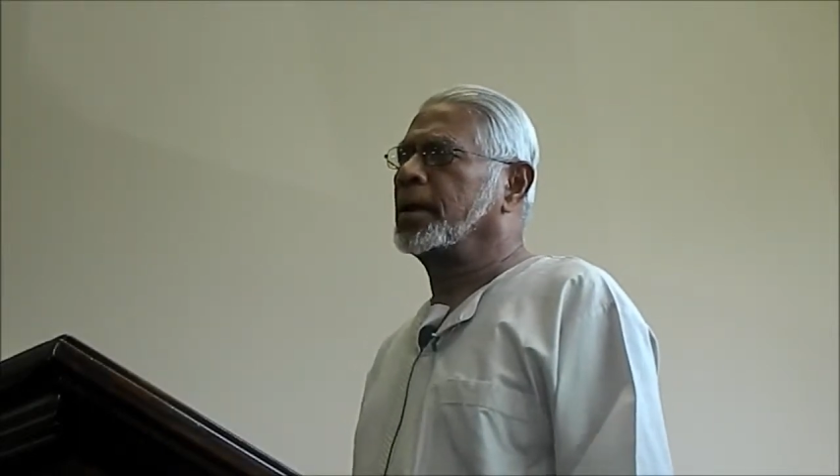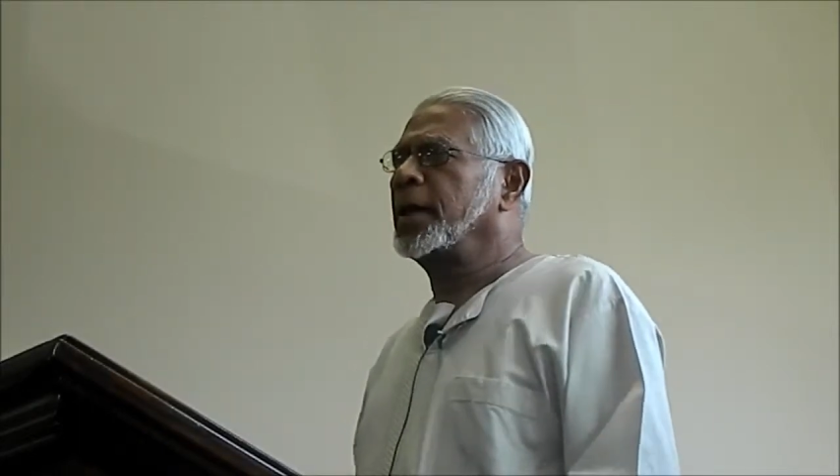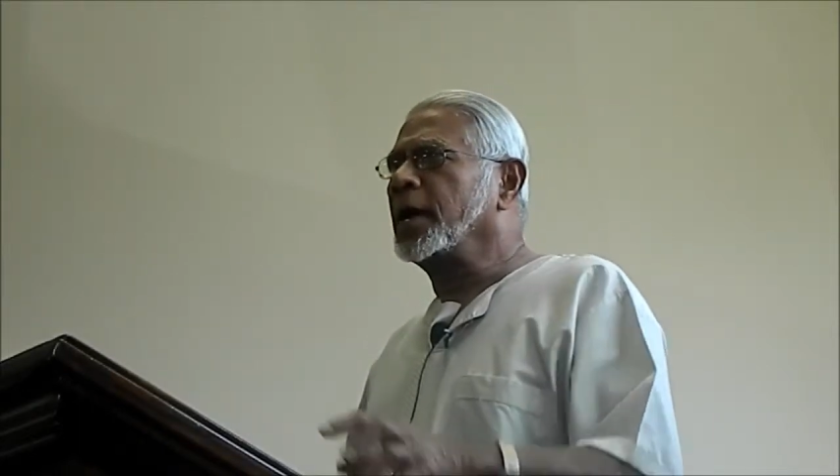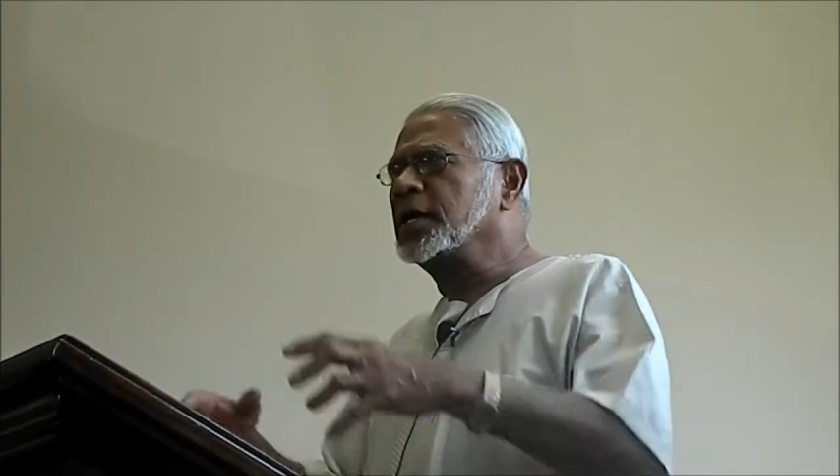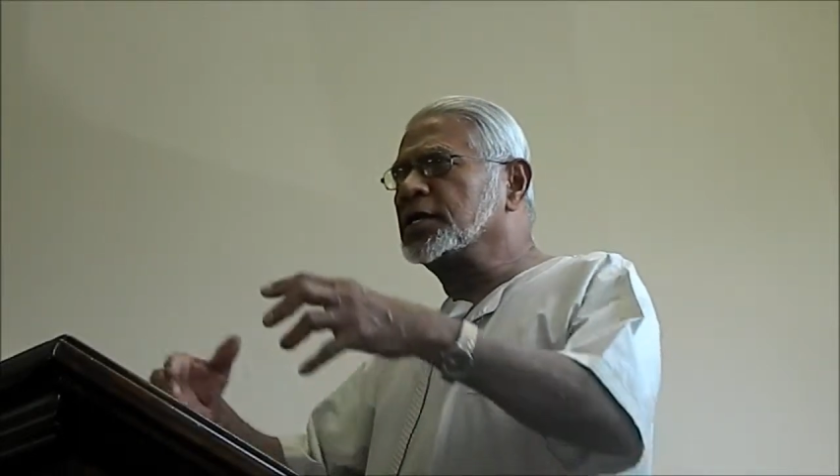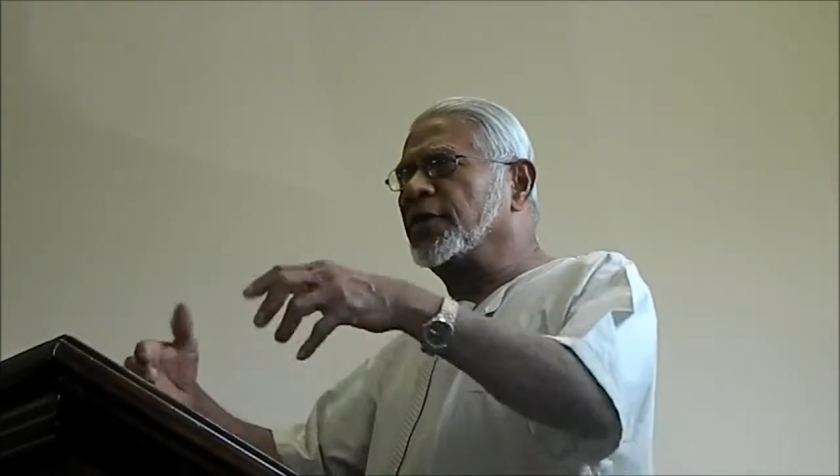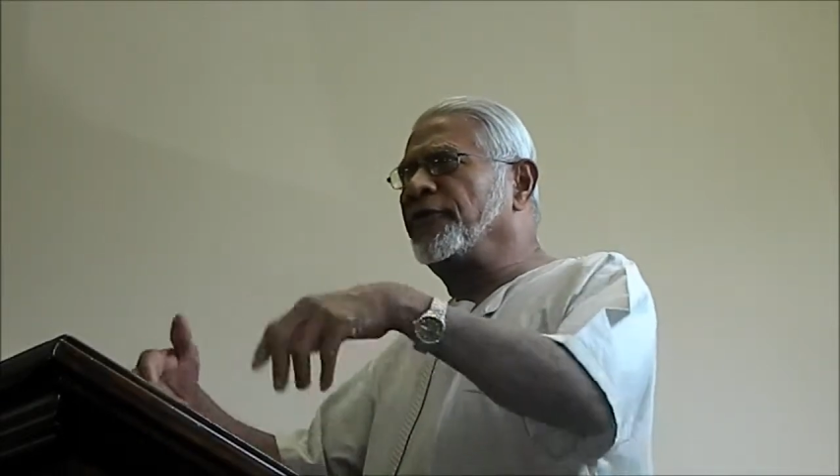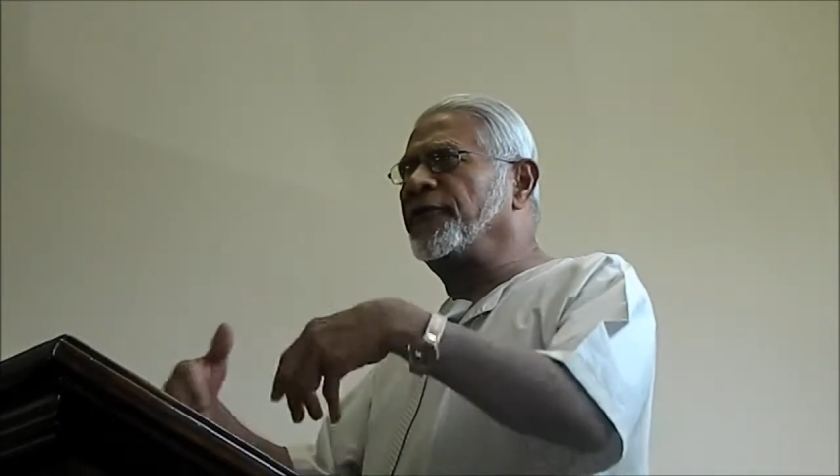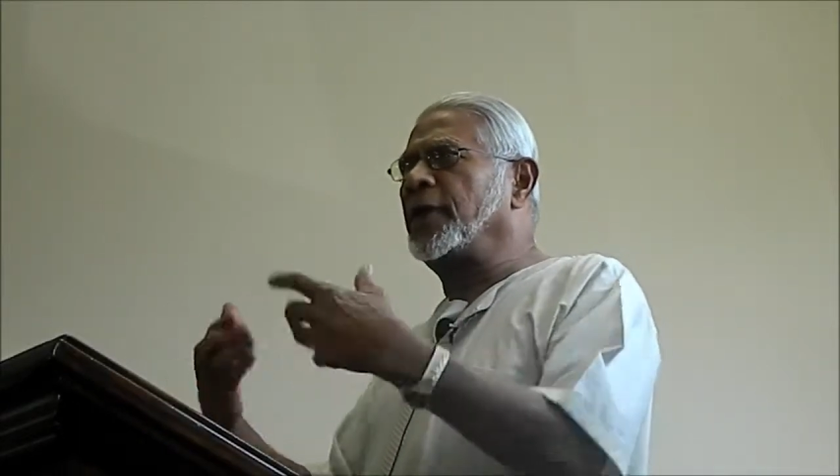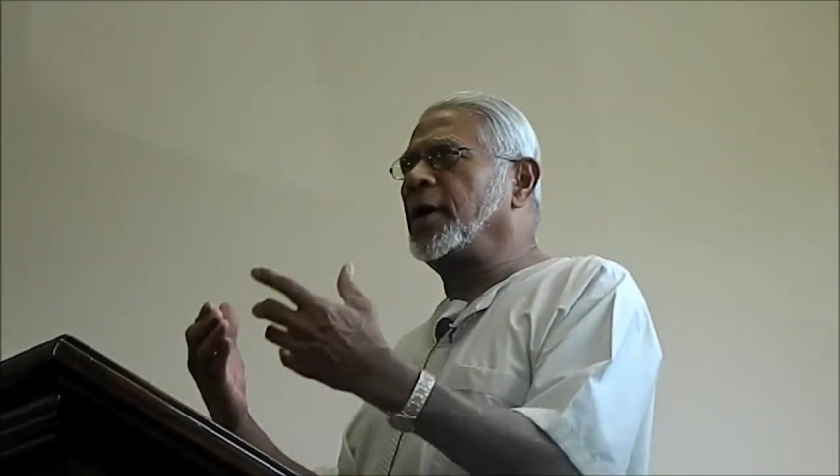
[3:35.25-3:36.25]
That is a
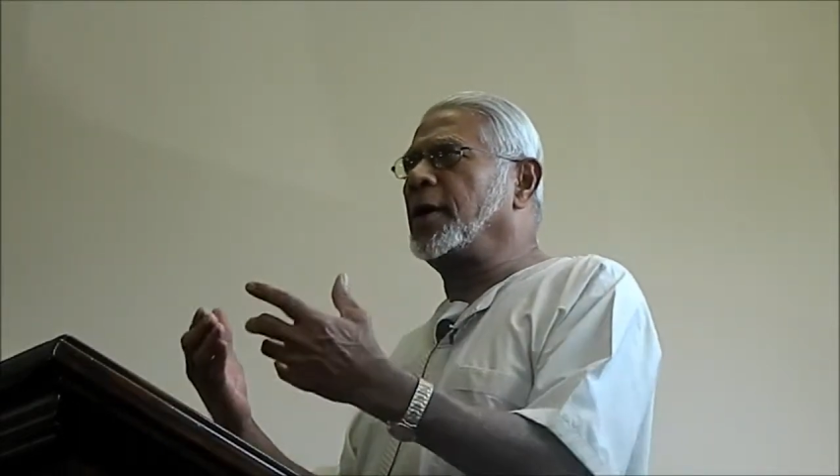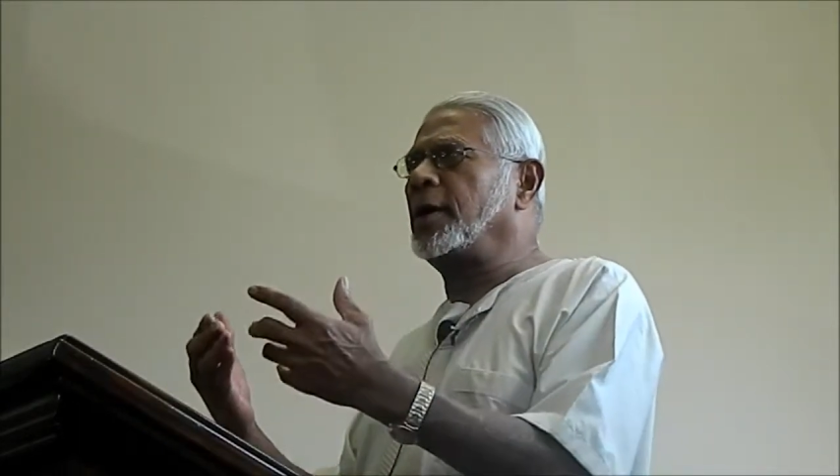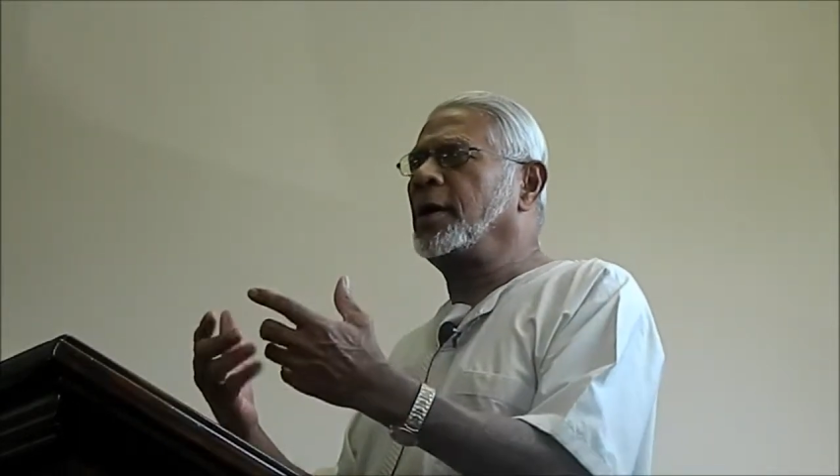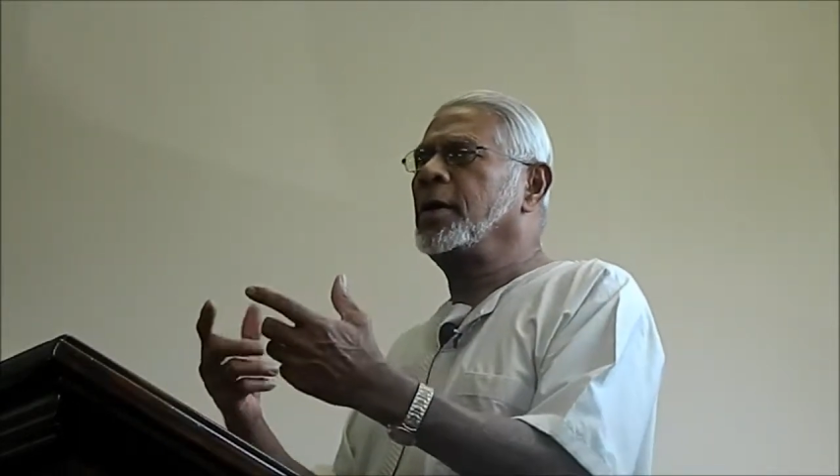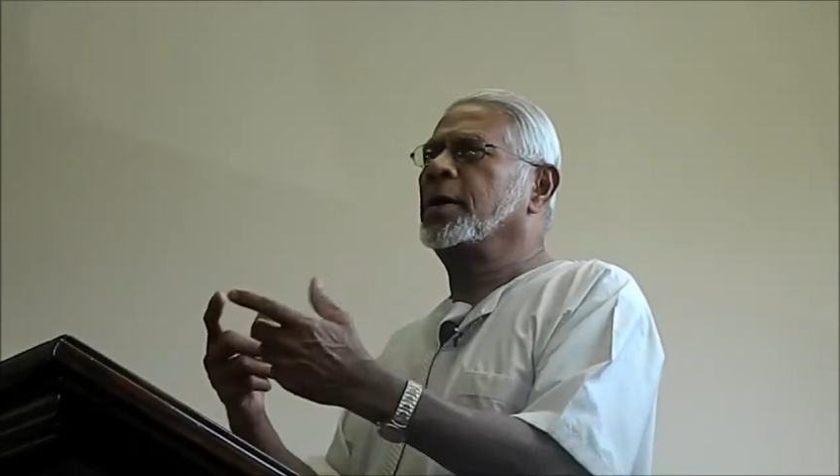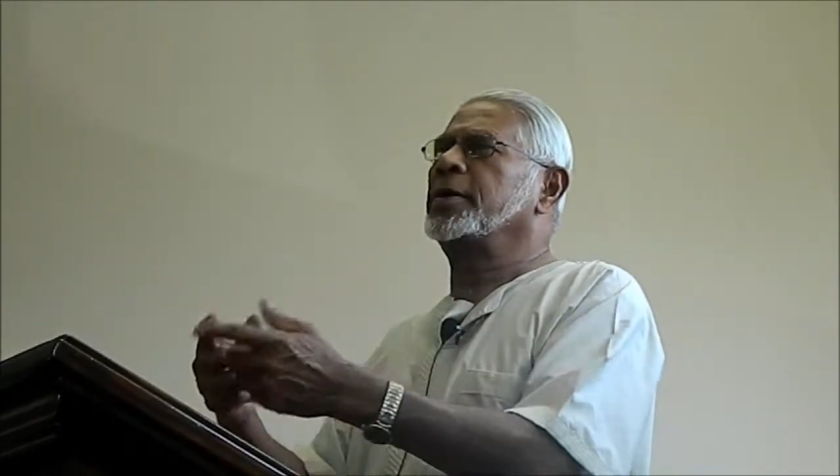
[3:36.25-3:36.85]
fear